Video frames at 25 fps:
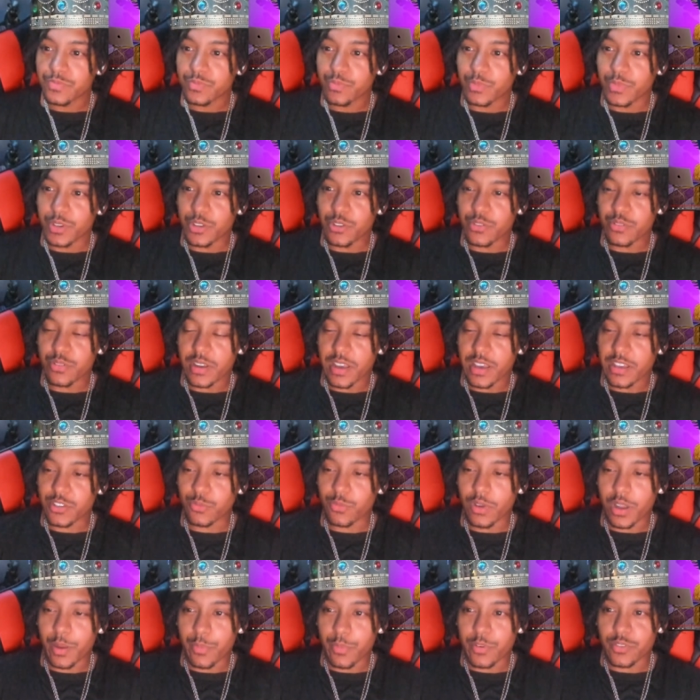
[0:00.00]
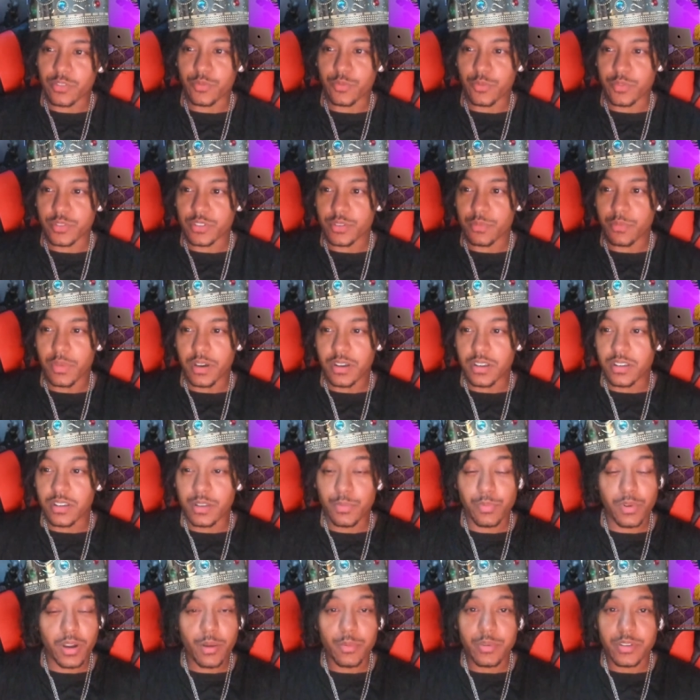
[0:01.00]
But you can ask a white person for some money, they
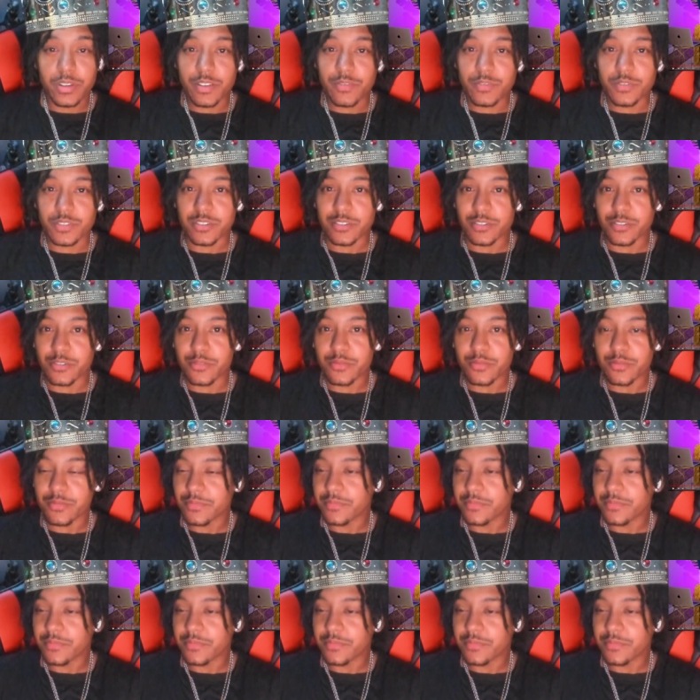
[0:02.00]
probably give it to you.